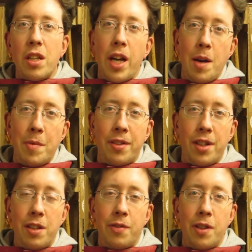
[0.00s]
I
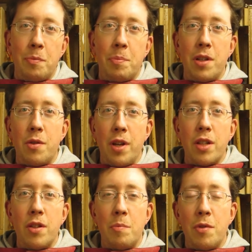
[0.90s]
myself have been
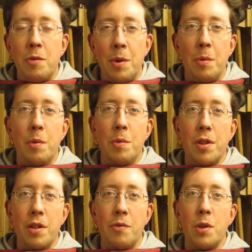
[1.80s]
trying to improve my
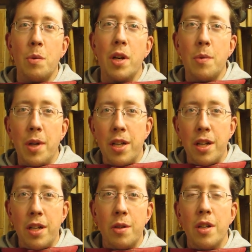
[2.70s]
woodworking for quite a while
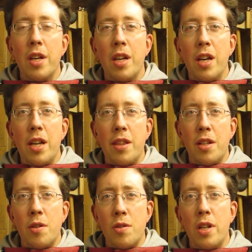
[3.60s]
now and
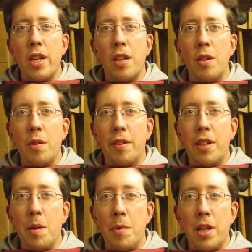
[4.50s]
that usually includes
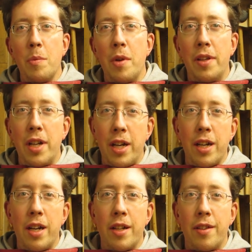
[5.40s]
dabbling with
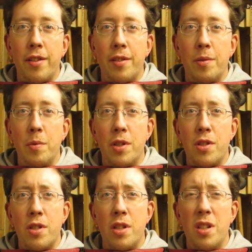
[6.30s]
dark arts,
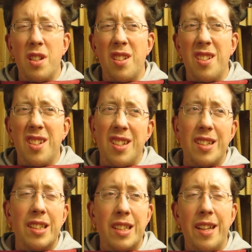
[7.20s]
which
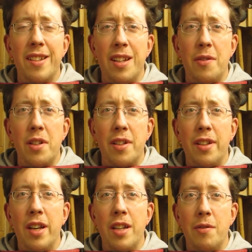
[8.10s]
doesn't have the
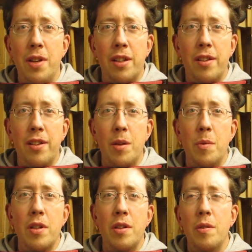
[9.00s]
desired effects, I
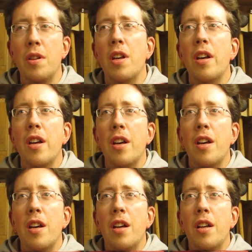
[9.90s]
warn you.
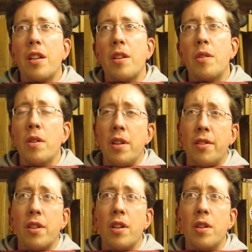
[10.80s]
Two years
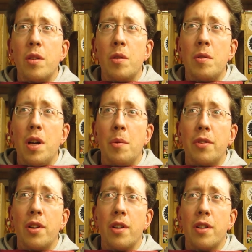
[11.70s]
ago, I
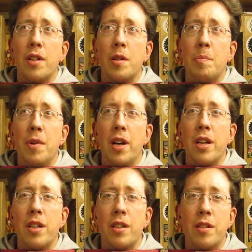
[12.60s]
was haunted by
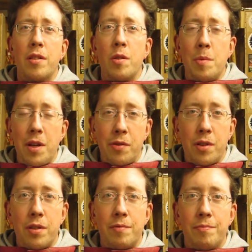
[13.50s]
a 2x4.